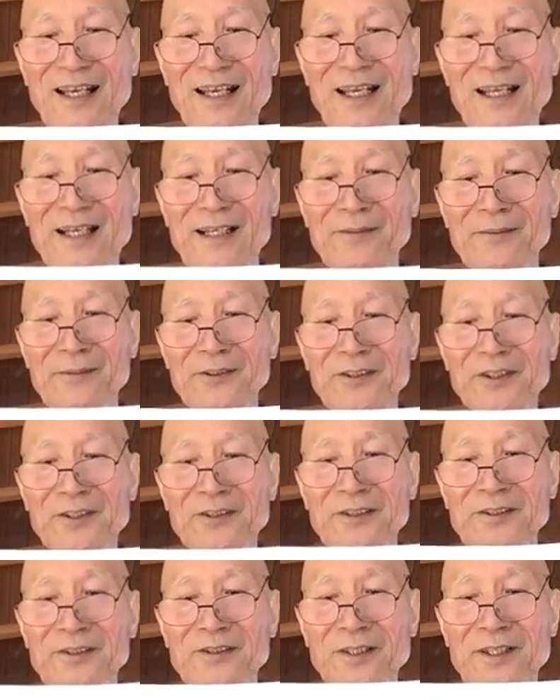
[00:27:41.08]

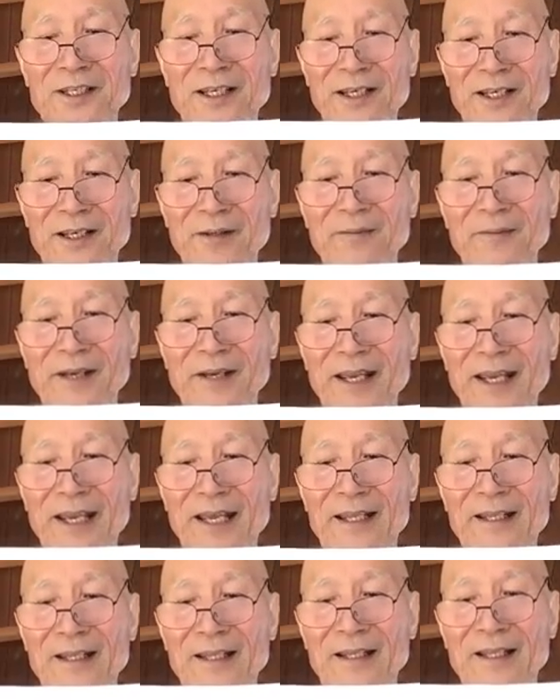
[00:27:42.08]
enabled him
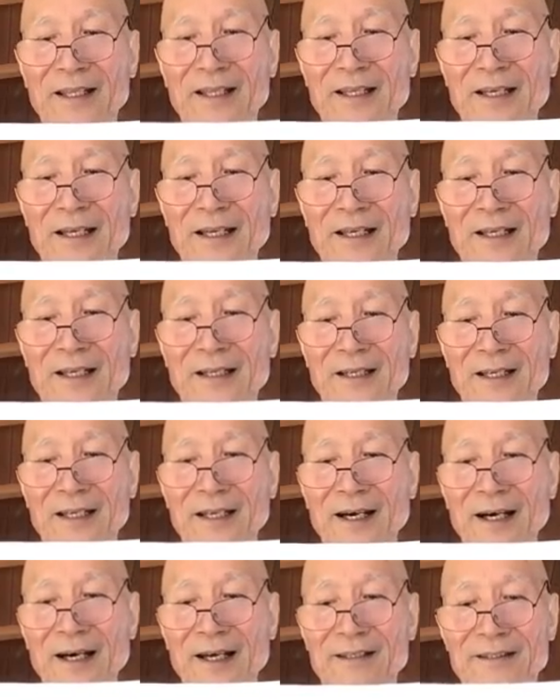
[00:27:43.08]
and the
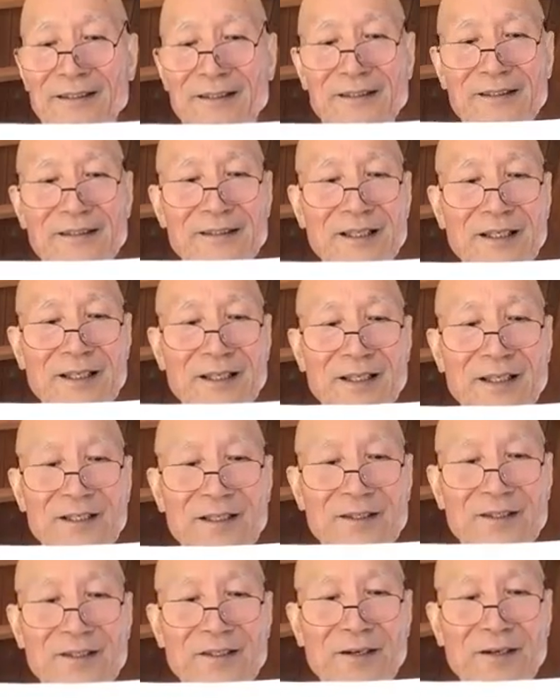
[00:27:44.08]
others
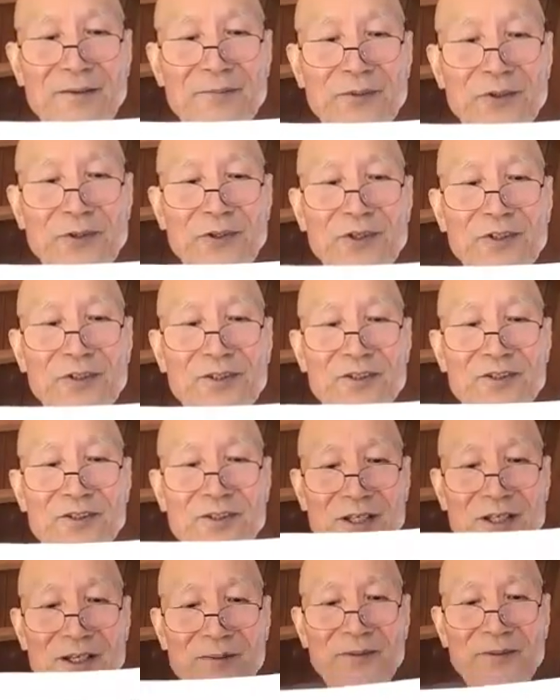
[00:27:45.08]
to avoid
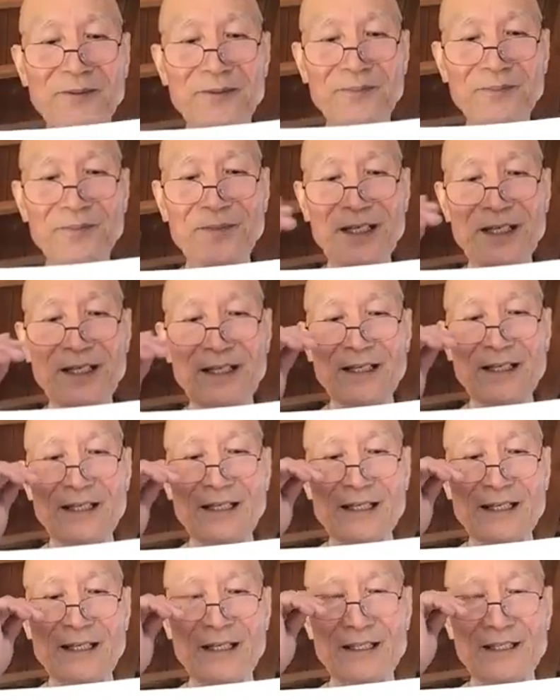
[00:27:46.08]
trouble.
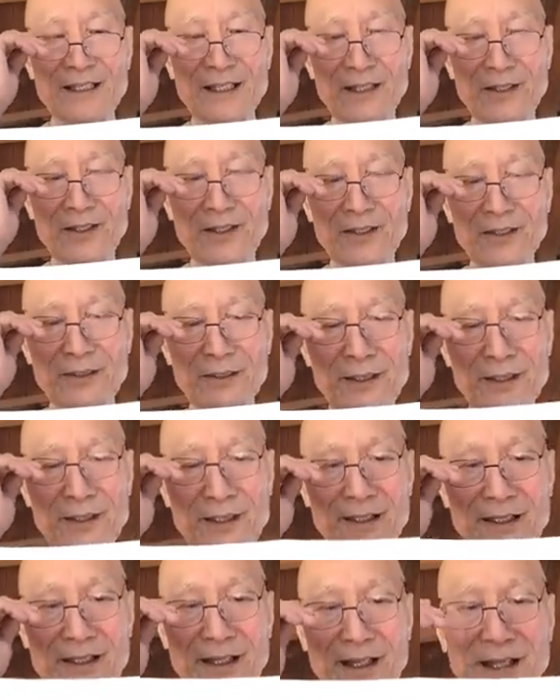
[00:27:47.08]
The
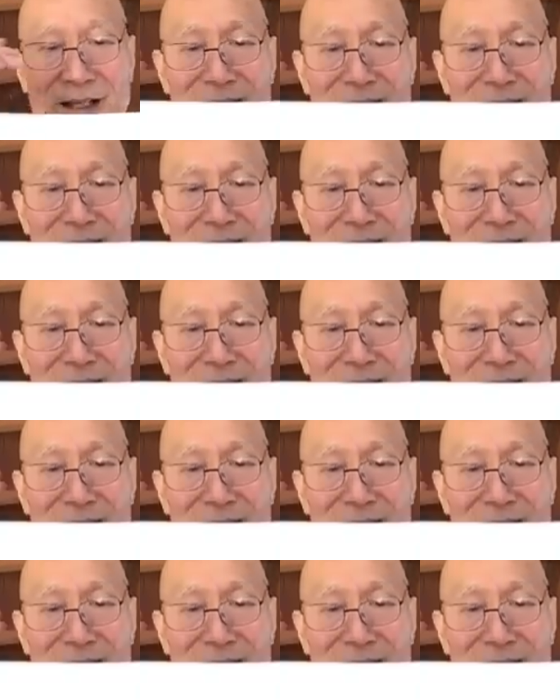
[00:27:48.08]
only